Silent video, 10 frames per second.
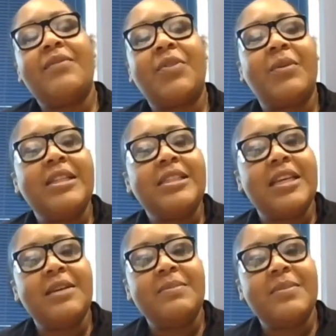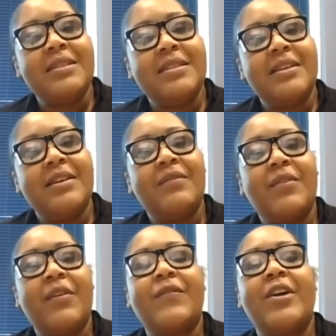give 3 tips
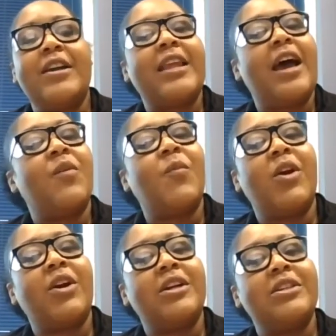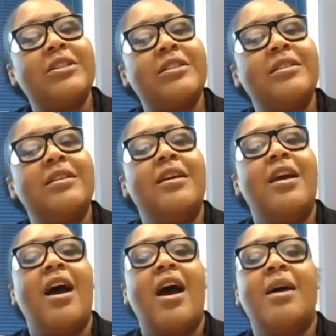for frontline workers
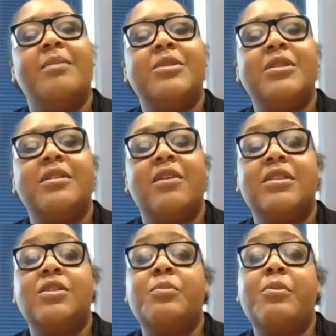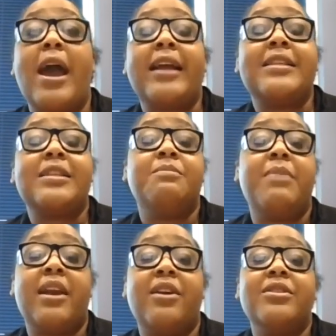to practice
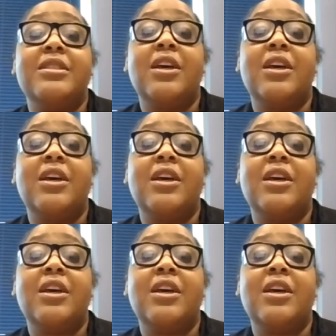better